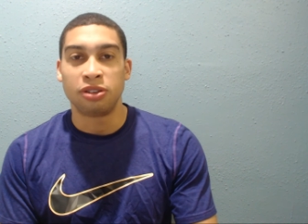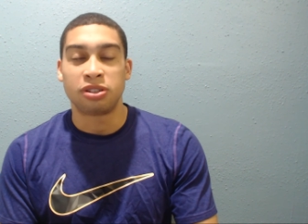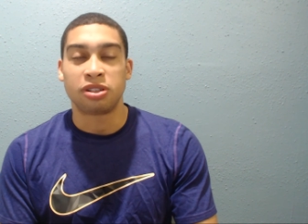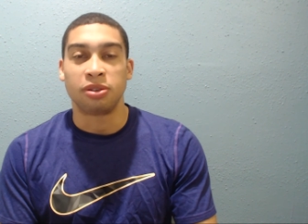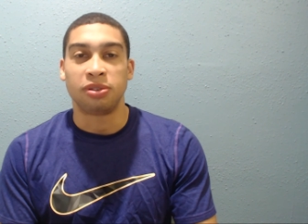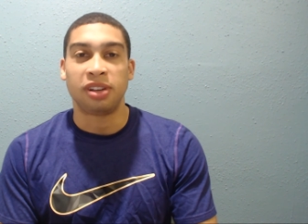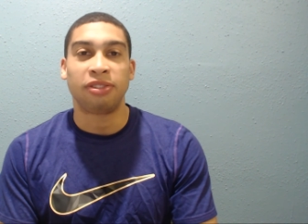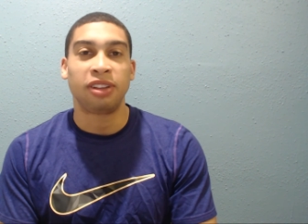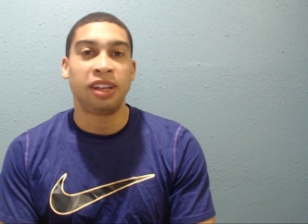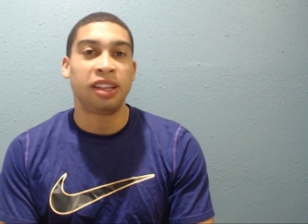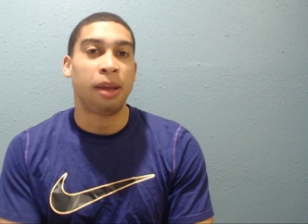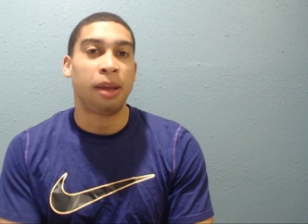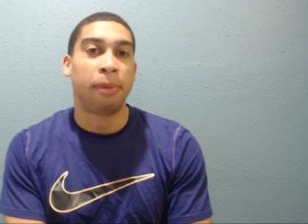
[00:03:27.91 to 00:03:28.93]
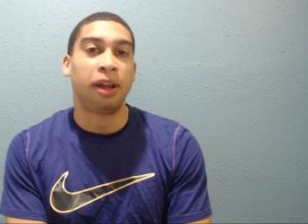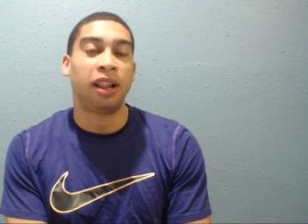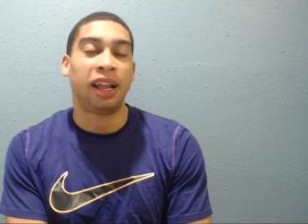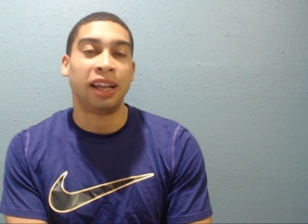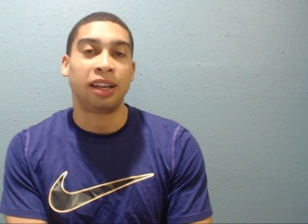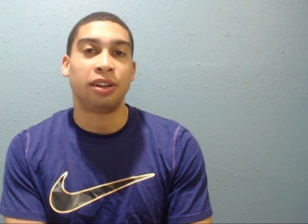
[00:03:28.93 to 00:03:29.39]
So definitely hit that bell
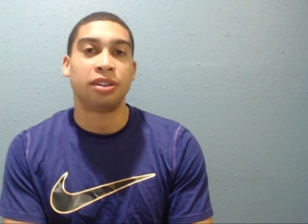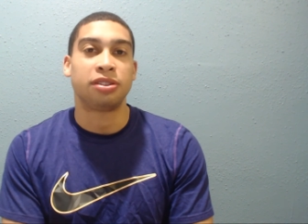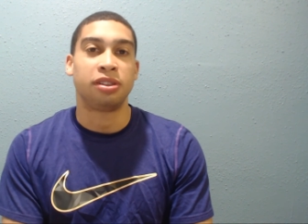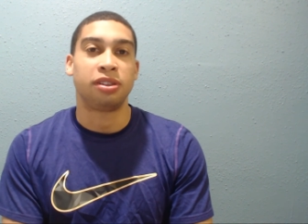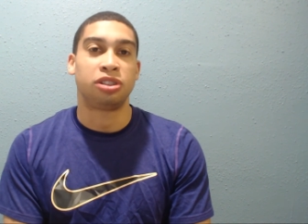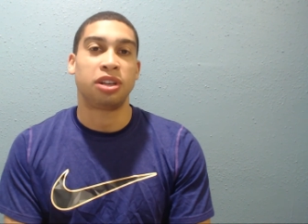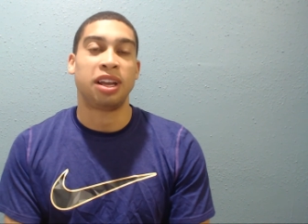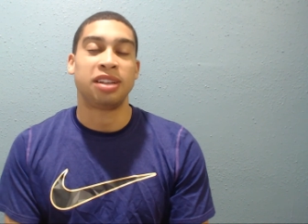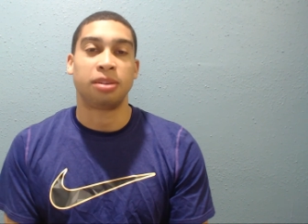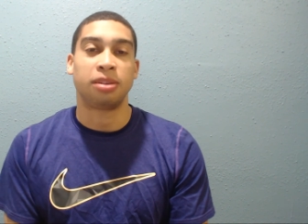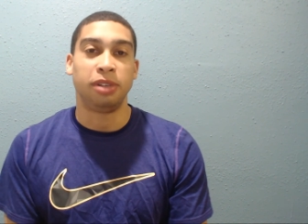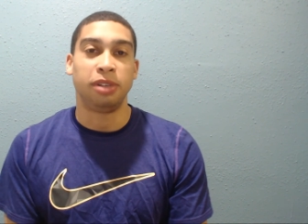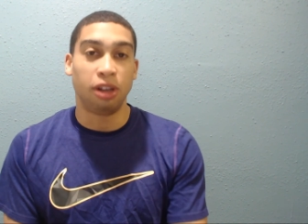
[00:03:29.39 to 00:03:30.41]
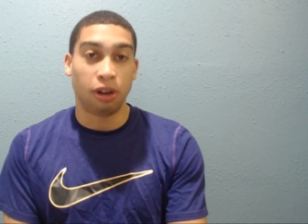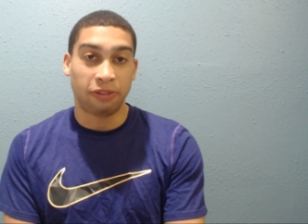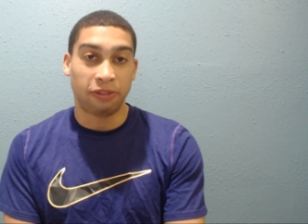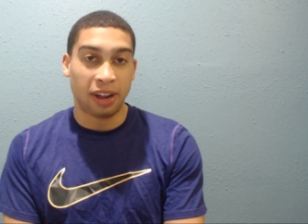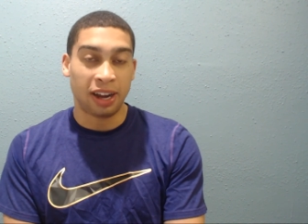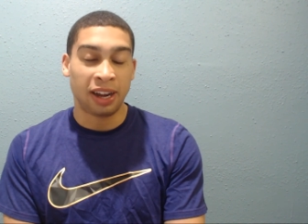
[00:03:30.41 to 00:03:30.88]
icon so that you guys can be
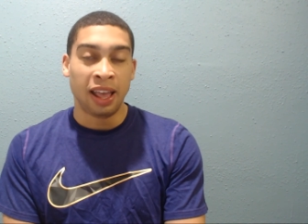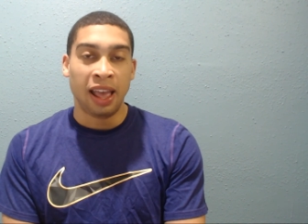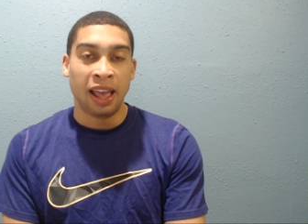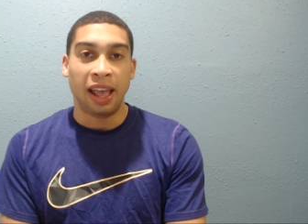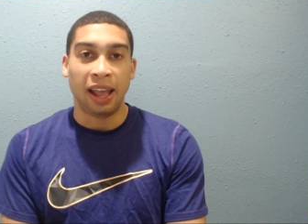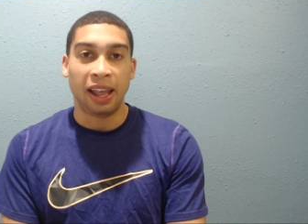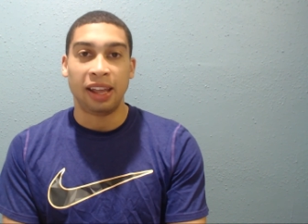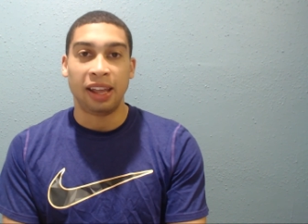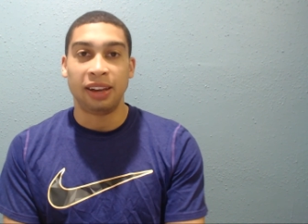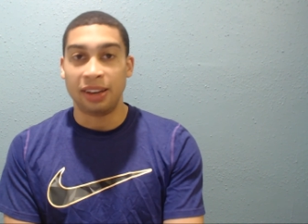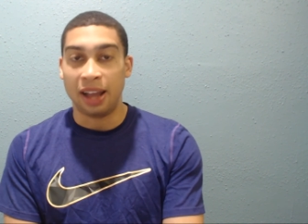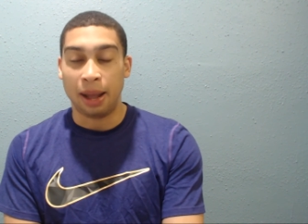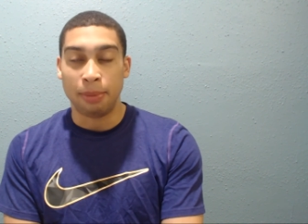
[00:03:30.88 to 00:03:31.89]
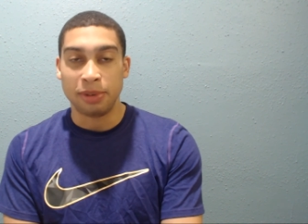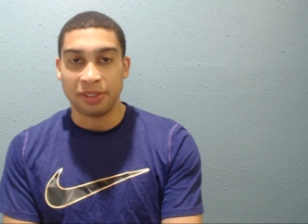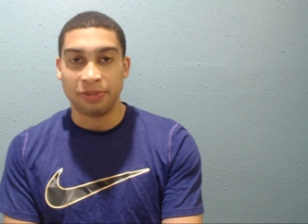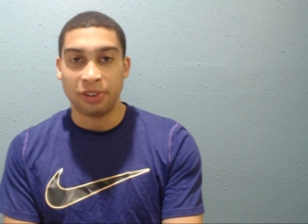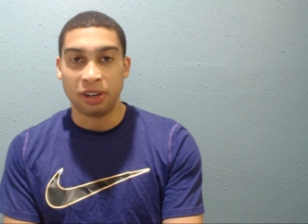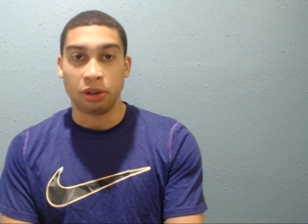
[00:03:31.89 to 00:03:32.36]
notified and not miss a
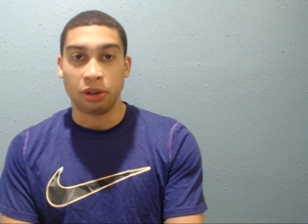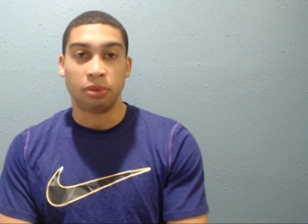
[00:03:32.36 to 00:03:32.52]
video.